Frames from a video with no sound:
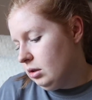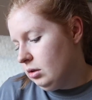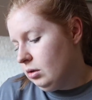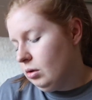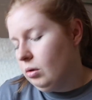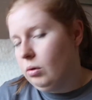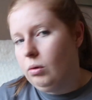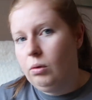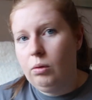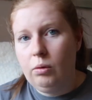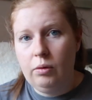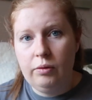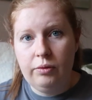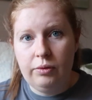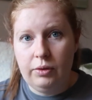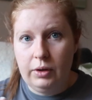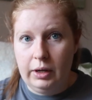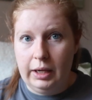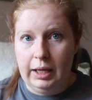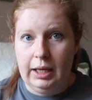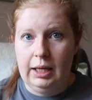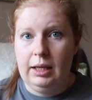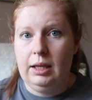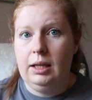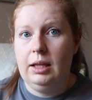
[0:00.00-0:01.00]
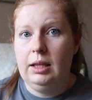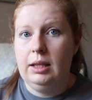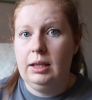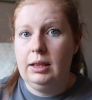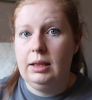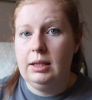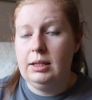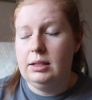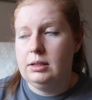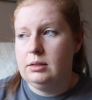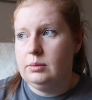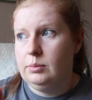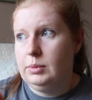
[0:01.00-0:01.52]
hopefully
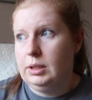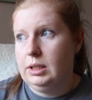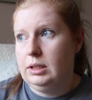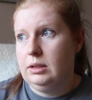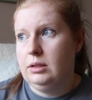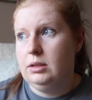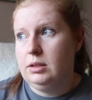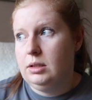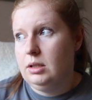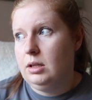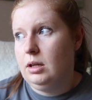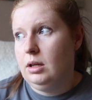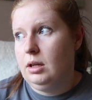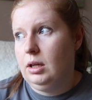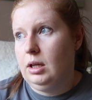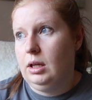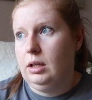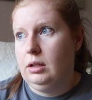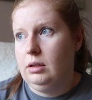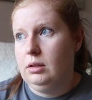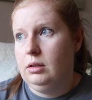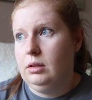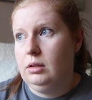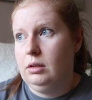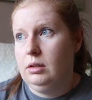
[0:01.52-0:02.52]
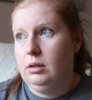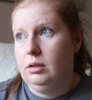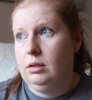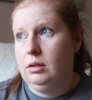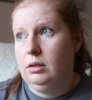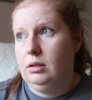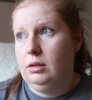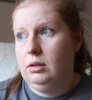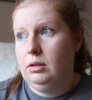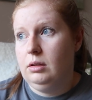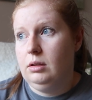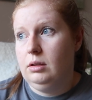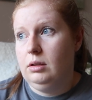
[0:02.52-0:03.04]
this means that it
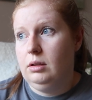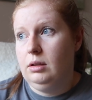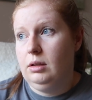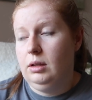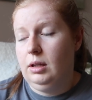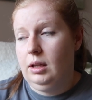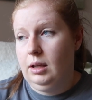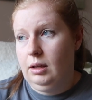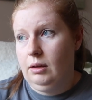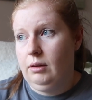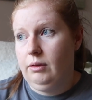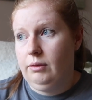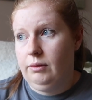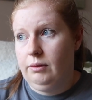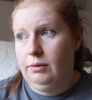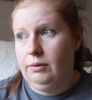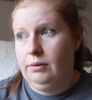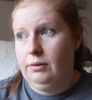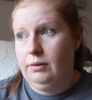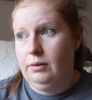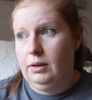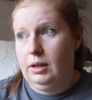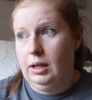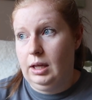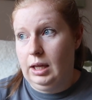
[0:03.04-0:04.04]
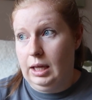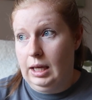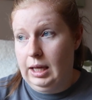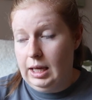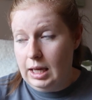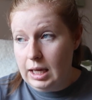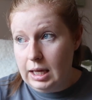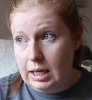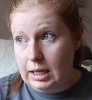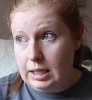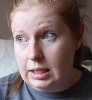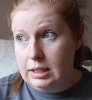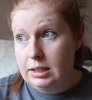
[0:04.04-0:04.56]
if it
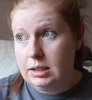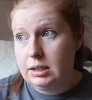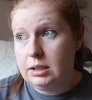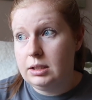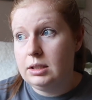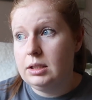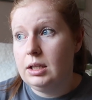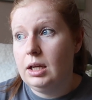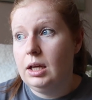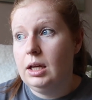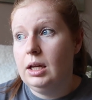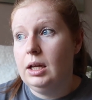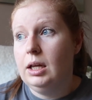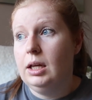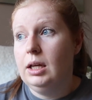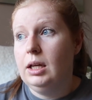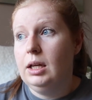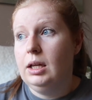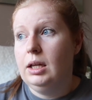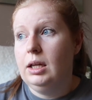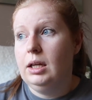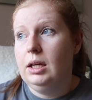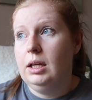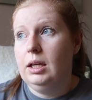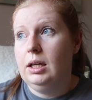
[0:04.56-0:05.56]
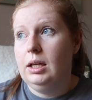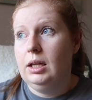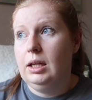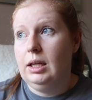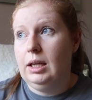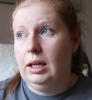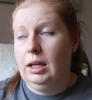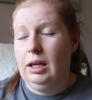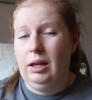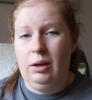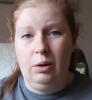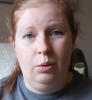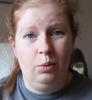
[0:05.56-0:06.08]
is
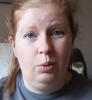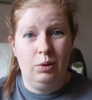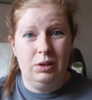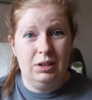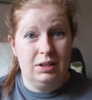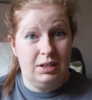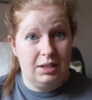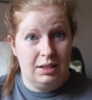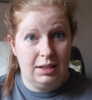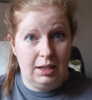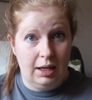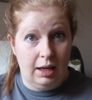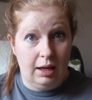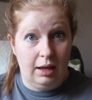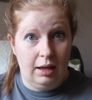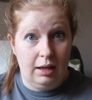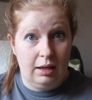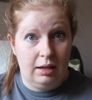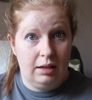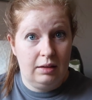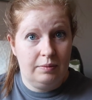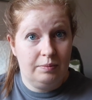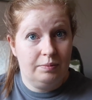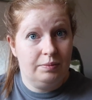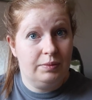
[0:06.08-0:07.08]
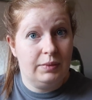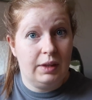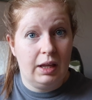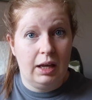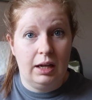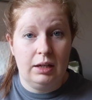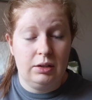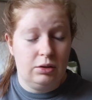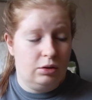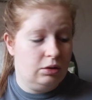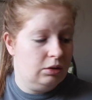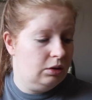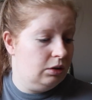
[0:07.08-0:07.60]
it will stay
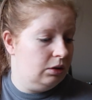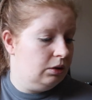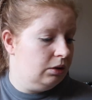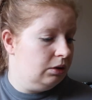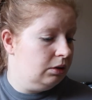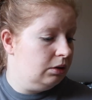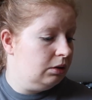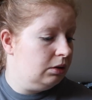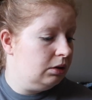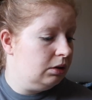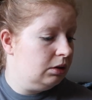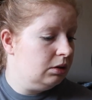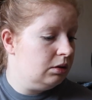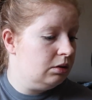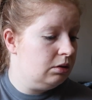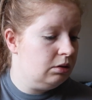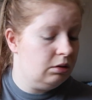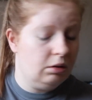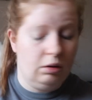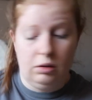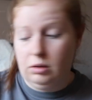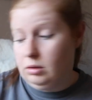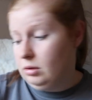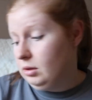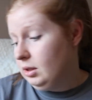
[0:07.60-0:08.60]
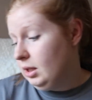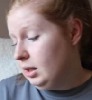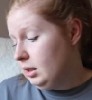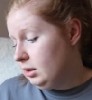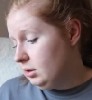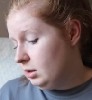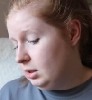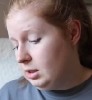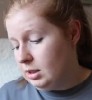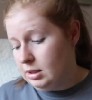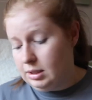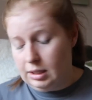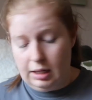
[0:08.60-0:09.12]
I don't know so
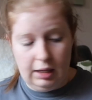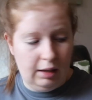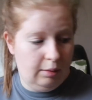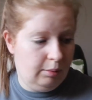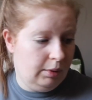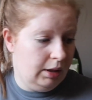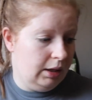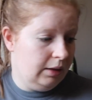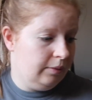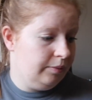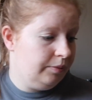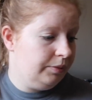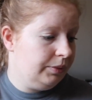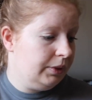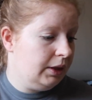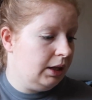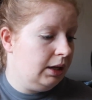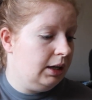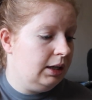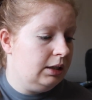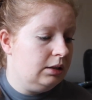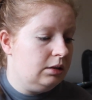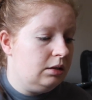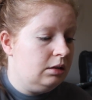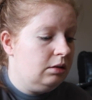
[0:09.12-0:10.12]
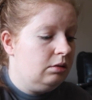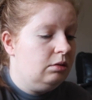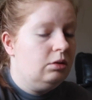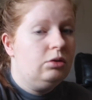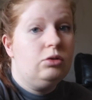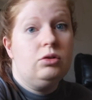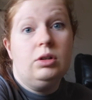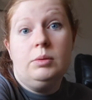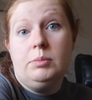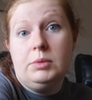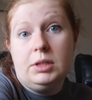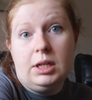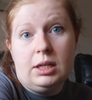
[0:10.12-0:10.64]
that's the timer let's do the
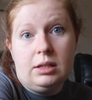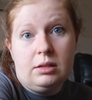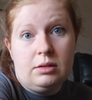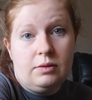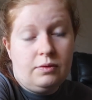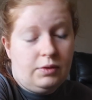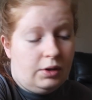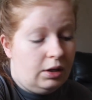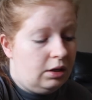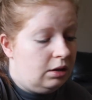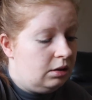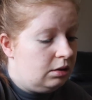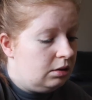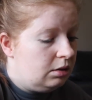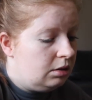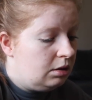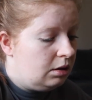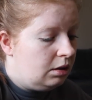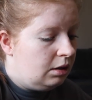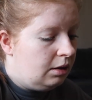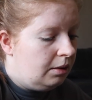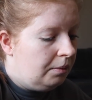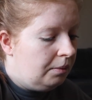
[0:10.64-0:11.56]
strip test first